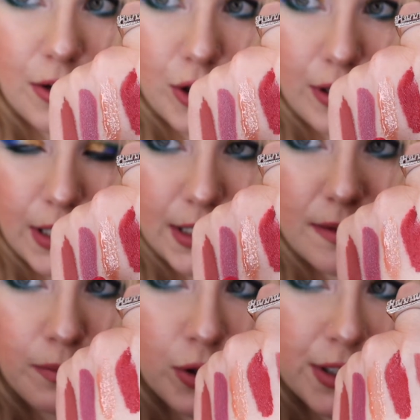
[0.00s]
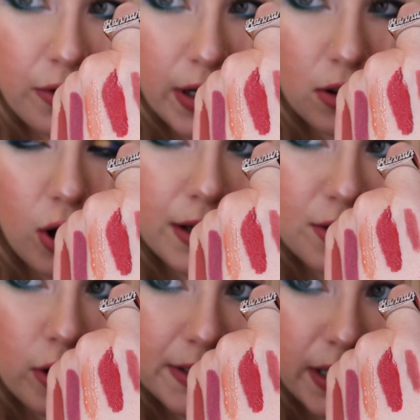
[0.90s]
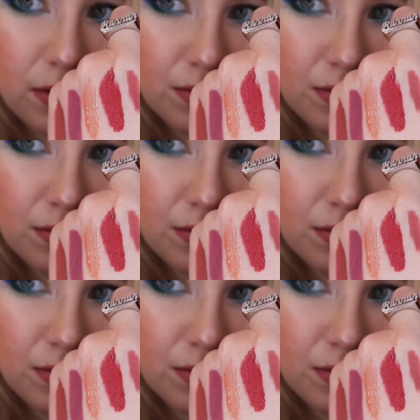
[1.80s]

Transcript: under this Persona gloss also.